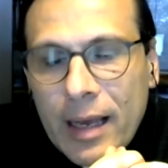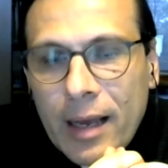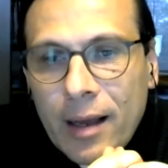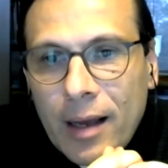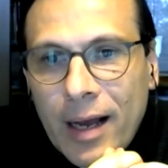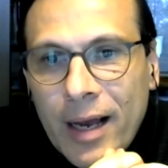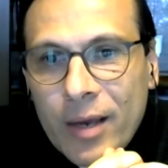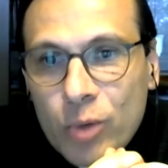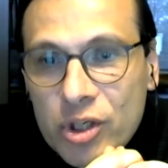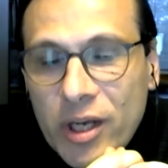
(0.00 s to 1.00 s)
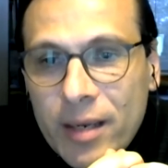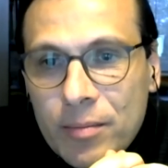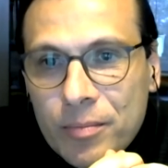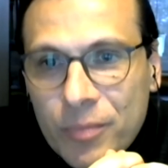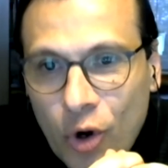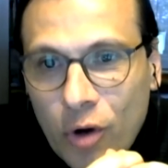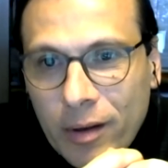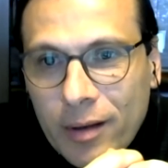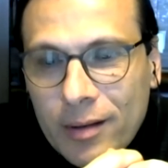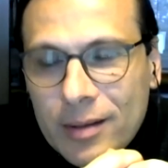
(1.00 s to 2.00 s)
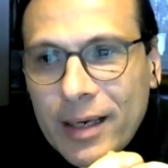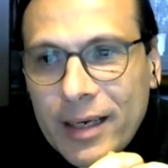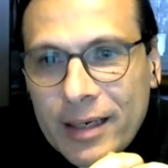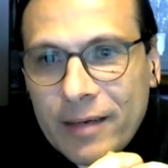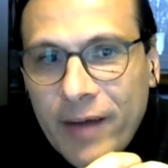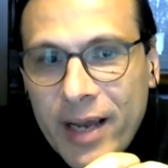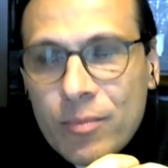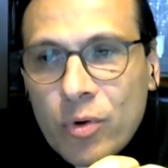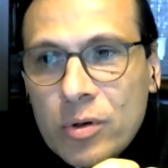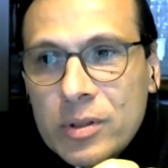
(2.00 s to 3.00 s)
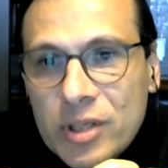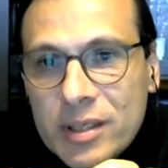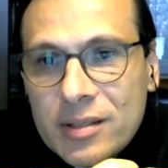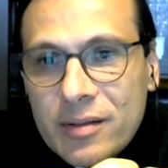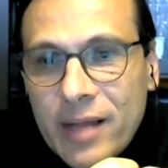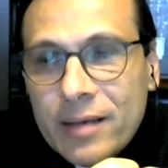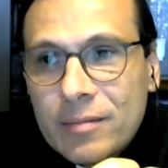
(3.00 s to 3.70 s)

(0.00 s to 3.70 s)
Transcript: I wish I am wrong. If I am wrong, then